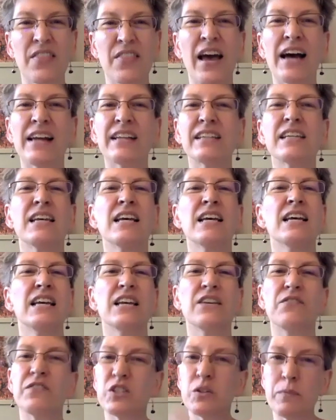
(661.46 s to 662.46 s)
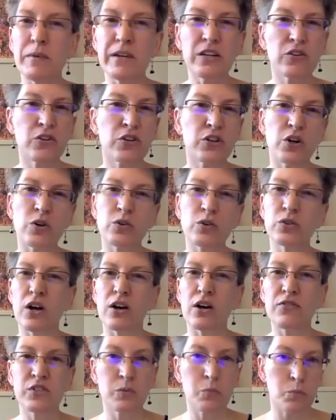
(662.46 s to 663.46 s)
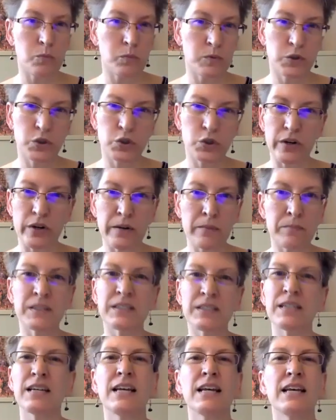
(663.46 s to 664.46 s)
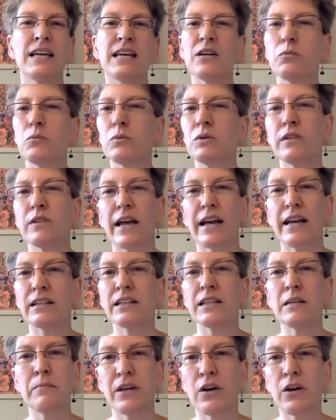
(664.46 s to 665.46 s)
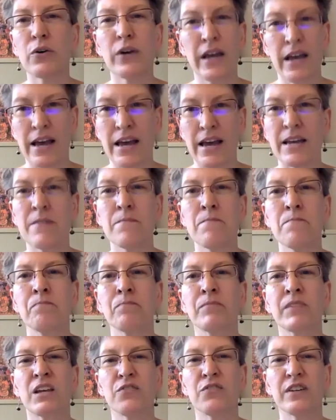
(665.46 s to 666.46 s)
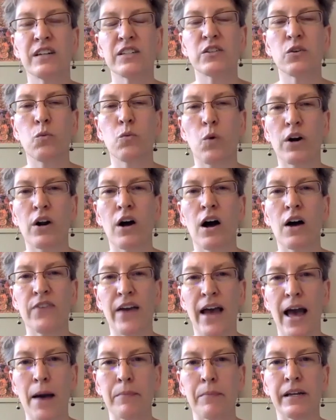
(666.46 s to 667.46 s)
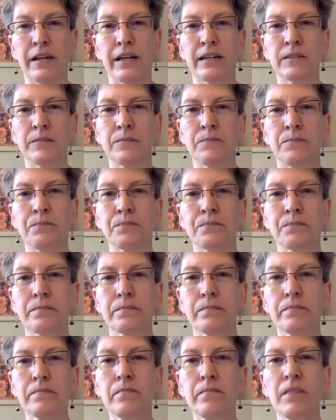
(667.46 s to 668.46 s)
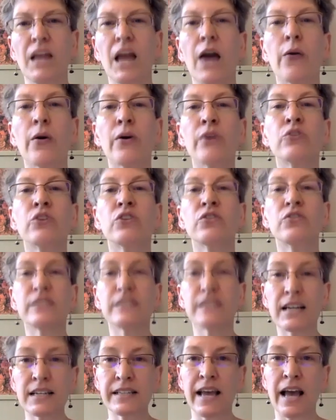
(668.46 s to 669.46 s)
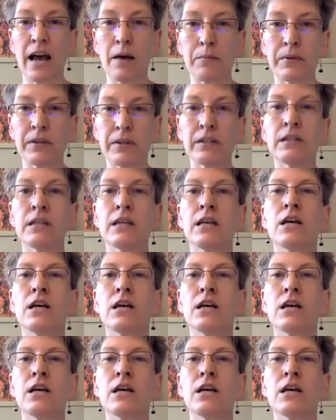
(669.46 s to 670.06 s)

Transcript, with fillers: that, if a speaker goes off script, it will likely be okay if it is a one off happening. However, if it does happen,